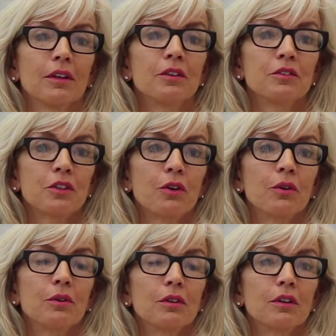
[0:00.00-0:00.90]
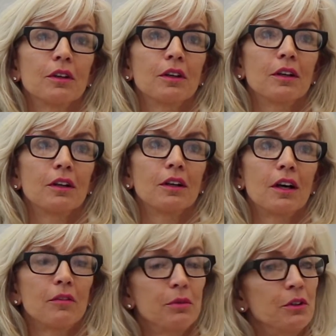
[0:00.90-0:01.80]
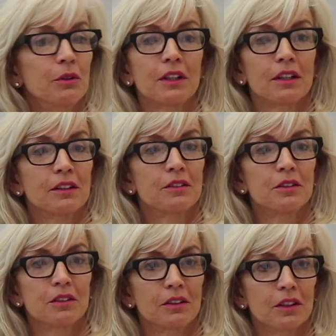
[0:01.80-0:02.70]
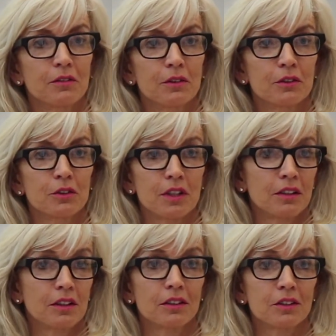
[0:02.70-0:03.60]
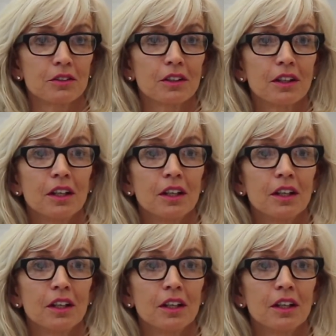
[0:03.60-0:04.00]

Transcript: So I've been doing that consistently for 10 years.